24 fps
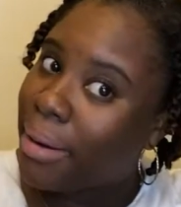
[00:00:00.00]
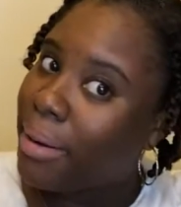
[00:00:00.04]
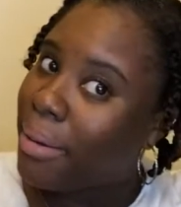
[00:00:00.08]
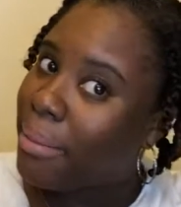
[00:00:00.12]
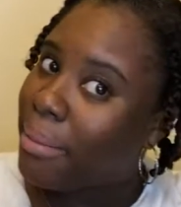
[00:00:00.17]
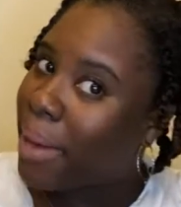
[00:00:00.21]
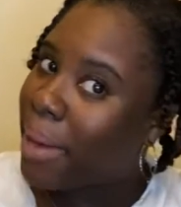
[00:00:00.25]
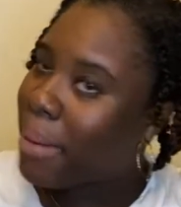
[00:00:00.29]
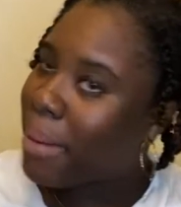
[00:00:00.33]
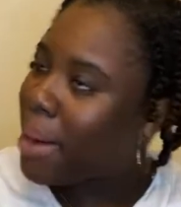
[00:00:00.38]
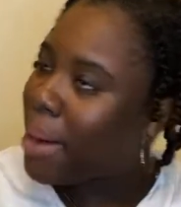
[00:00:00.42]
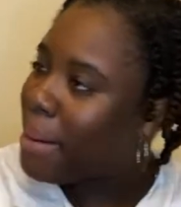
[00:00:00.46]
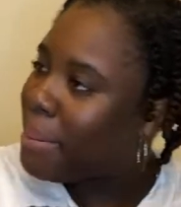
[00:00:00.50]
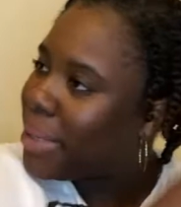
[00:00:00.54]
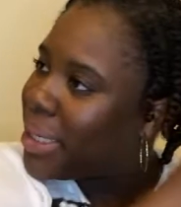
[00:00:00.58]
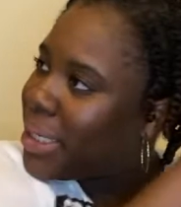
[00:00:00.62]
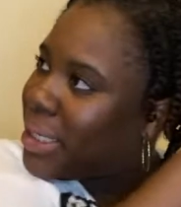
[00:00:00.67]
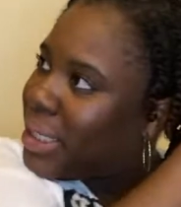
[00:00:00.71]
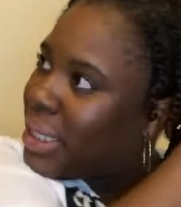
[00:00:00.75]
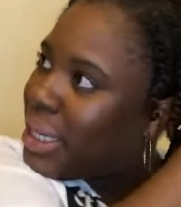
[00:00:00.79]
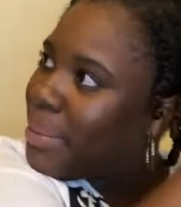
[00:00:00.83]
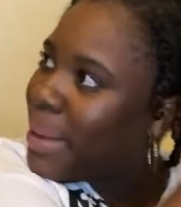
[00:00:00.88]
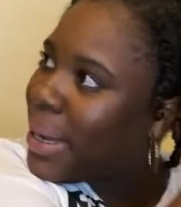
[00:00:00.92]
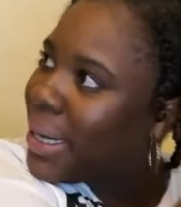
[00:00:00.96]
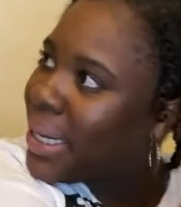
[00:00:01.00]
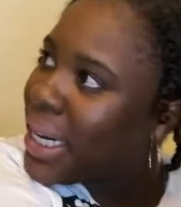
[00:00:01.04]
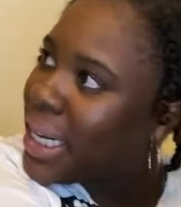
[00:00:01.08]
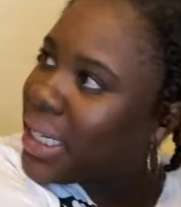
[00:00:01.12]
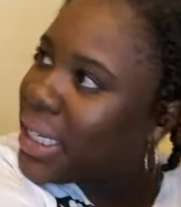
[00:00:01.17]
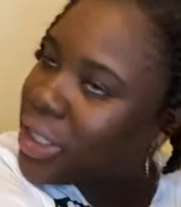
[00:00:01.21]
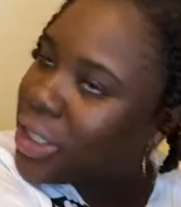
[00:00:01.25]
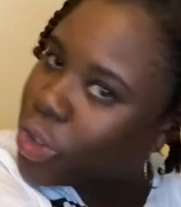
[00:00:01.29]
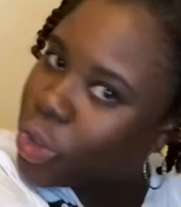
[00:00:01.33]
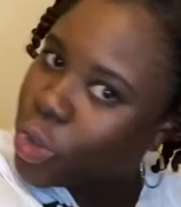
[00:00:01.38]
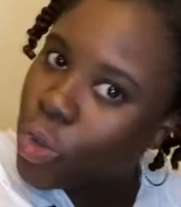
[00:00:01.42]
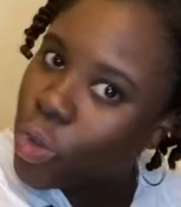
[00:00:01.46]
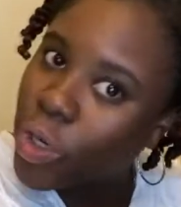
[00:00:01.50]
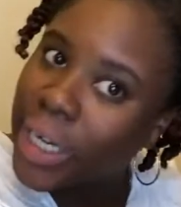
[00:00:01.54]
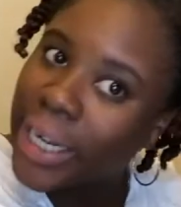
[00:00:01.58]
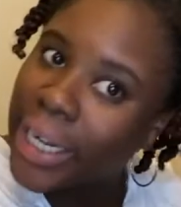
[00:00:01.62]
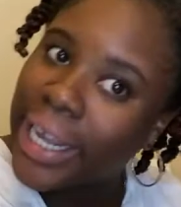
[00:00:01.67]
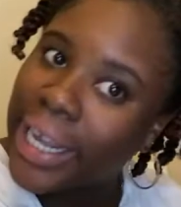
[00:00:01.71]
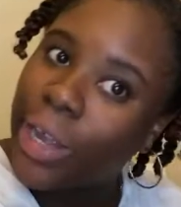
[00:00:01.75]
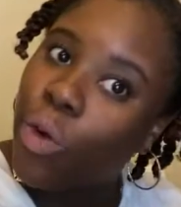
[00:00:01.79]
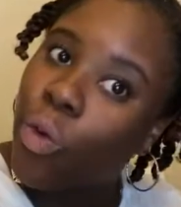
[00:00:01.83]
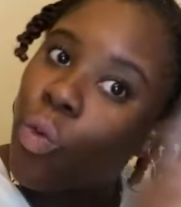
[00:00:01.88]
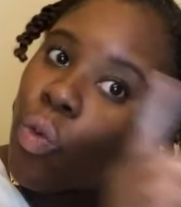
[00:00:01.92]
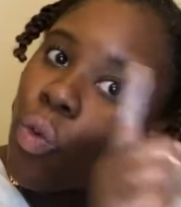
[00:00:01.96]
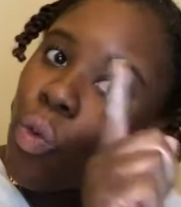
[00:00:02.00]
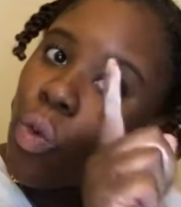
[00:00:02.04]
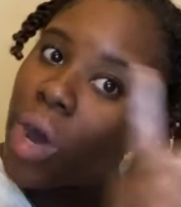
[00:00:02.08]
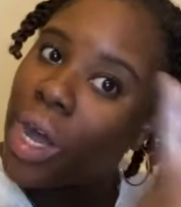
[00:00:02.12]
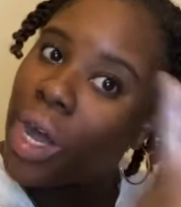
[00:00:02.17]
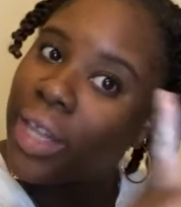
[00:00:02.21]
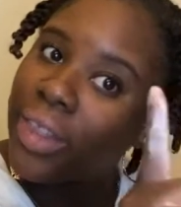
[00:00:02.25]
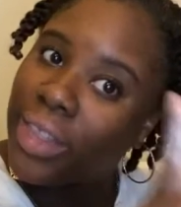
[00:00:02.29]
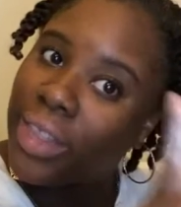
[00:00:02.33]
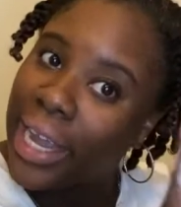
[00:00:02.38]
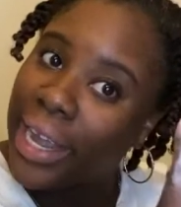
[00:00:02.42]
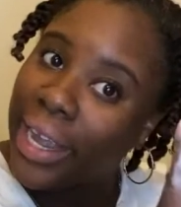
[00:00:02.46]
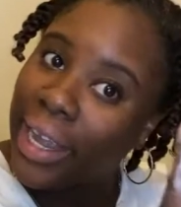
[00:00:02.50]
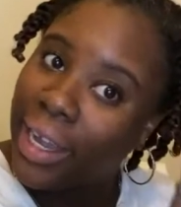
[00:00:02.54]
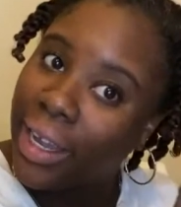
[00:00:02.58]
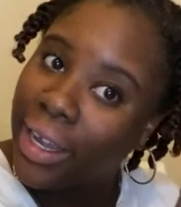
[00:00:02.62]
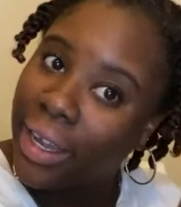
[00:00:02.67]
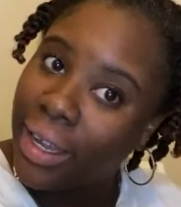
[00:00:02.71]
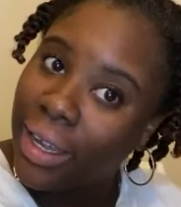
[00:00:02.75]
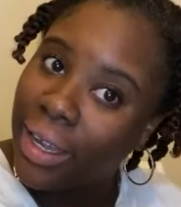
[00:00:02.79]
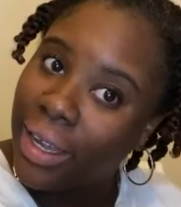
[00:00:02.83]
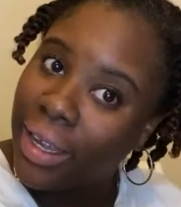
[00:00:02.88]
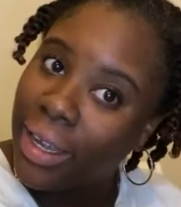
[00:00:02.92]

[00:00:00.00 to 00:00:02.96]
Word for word: my mama sent my dad to the store to get one thing.